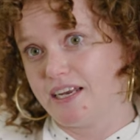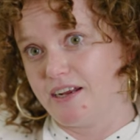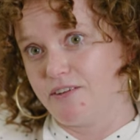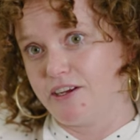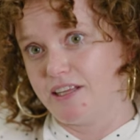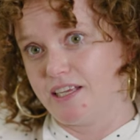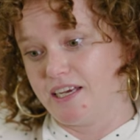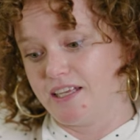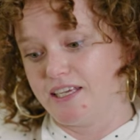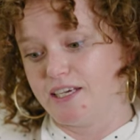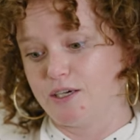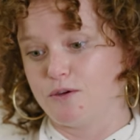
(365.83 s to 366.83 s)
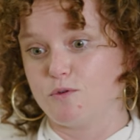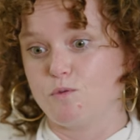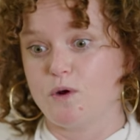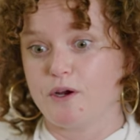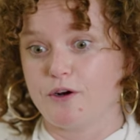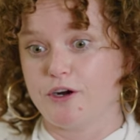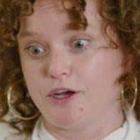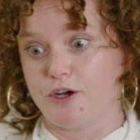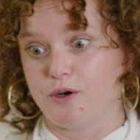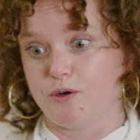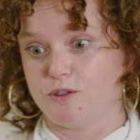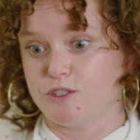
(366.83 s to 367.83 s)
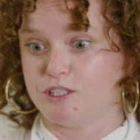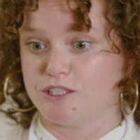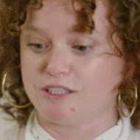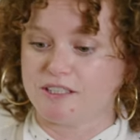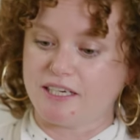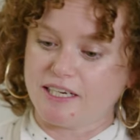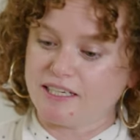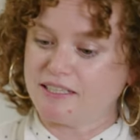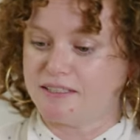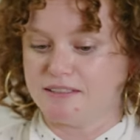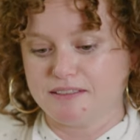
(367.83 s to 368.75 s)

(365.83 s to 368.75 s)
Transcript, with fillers: at everything like a weirdo, just like,